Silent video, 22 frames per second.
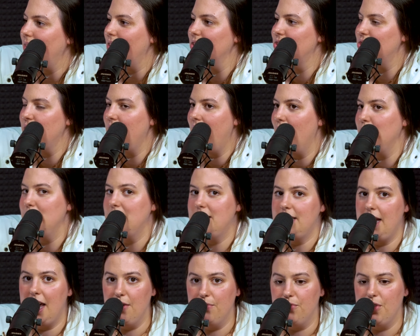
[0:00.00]
So yeah, we
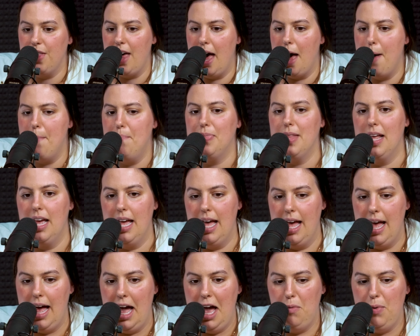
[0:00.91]
sang for them
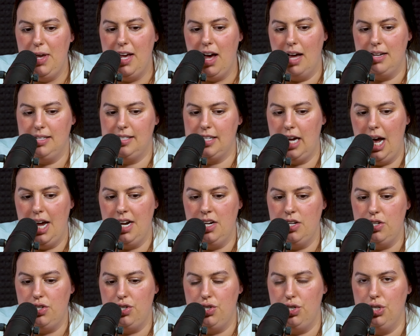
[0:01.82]
and we got
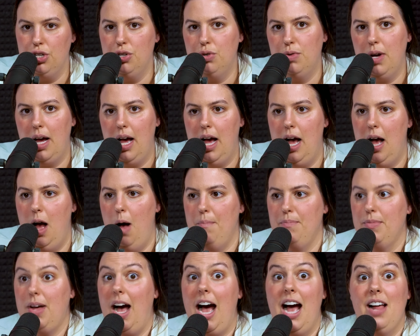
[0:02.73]
signed to
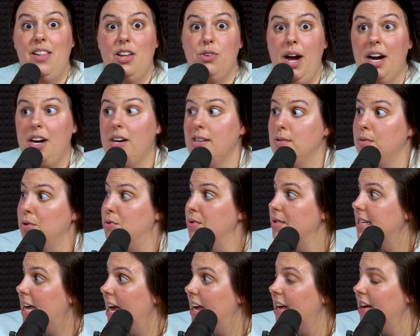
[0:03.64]
um, Island Records, which
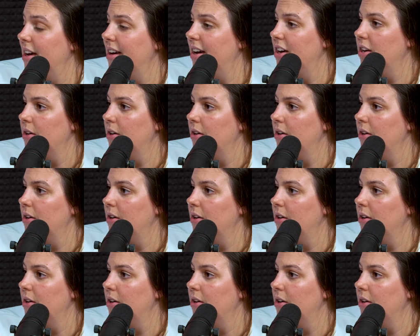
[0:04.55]
was like